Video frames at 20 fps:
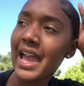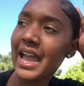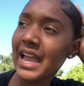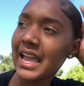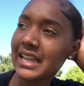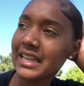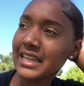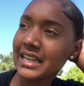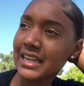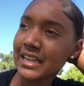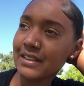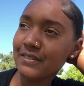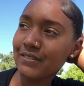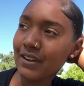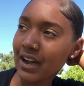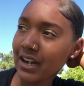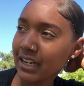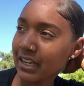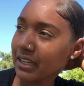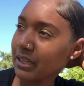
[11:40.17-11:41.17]
And then he
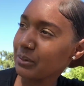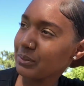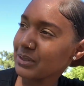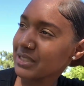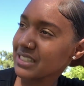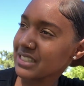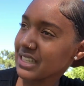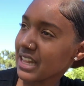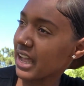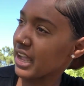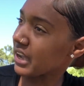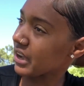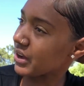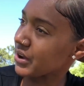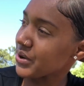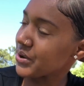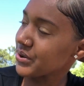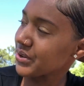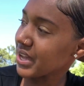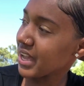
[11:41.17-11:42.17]
finally was like,
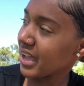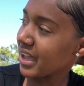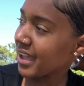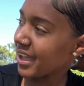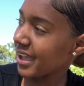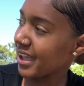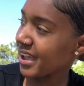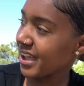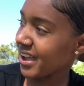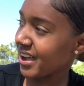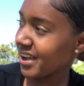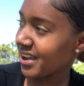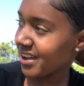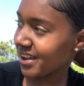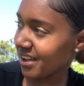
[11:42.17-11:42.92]
okay,